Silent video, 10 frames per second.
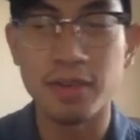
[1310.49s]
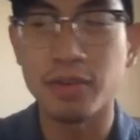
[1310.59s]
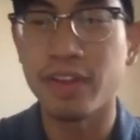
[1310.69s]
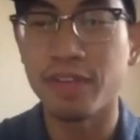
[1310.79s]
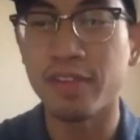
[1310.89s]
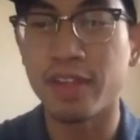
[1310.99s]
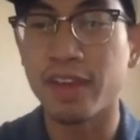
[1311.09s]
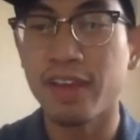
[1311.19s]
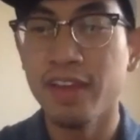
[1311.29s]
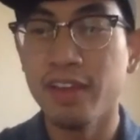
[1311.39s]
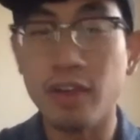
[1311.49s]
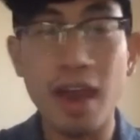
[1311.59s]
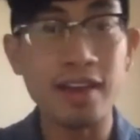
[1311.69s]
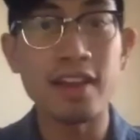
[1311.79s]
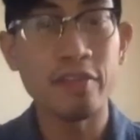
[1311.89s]
I can
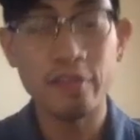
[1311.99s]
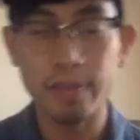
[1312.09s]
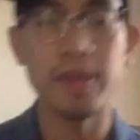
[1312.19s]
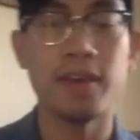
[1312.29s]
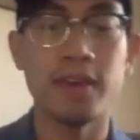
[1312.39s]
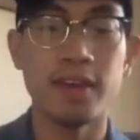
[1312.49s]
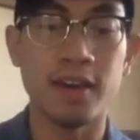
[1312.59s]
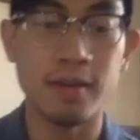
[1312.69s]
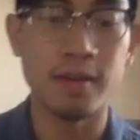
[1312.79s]
definitely be a